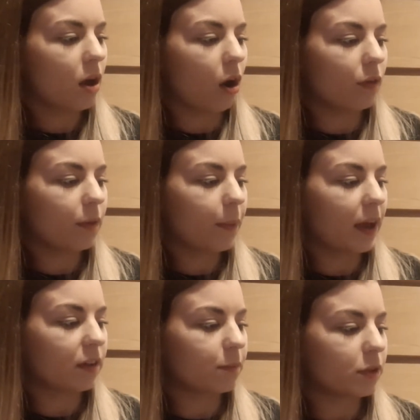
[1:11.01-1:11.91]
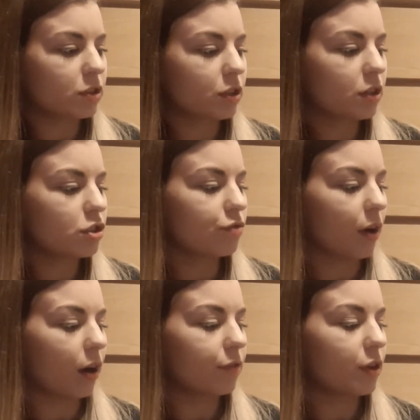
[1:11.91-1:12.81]
On the pavement stood a
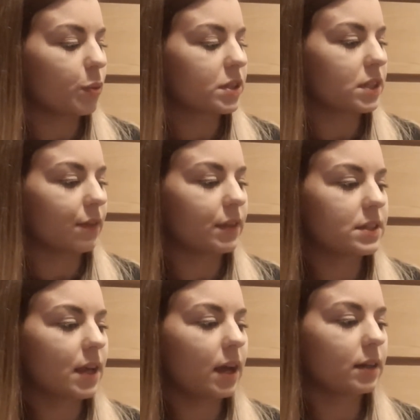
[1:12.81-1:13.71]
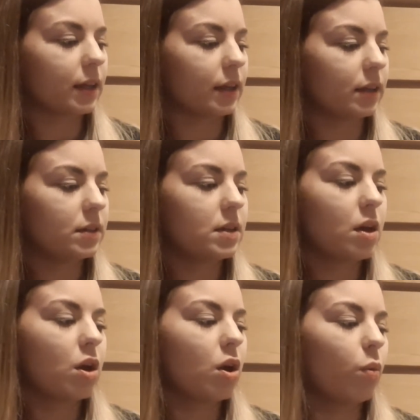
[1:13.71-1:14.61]
giraffe who was sniffing sadly.
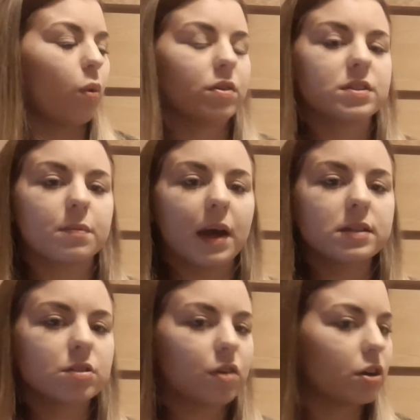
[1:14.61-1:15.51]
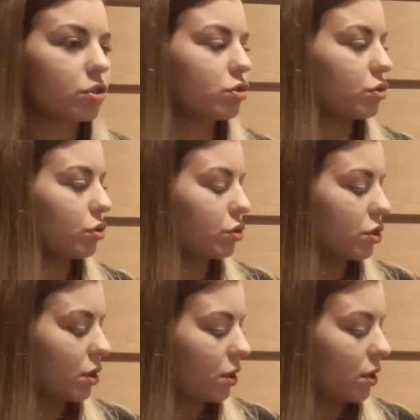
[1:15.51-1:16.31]
"What's the matter?" asked George.